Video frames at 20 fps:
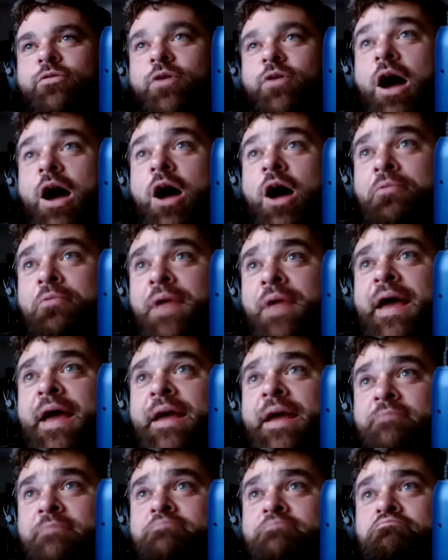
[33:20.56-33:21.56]
I worked all
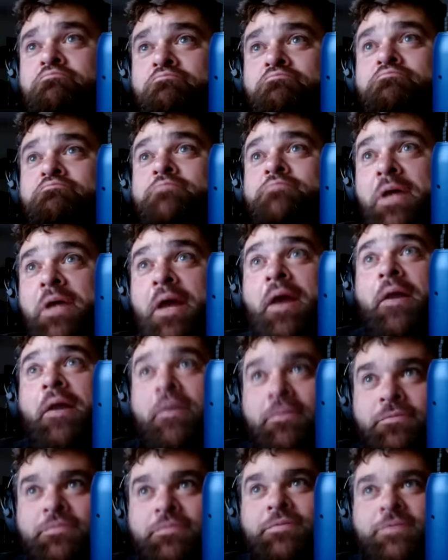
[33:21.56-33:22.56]
day. I
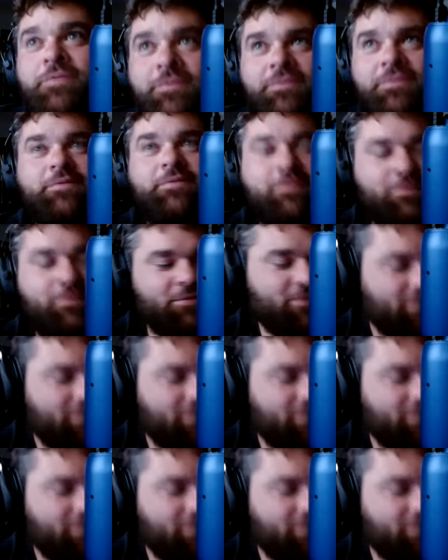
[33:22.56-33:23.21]
worked all day.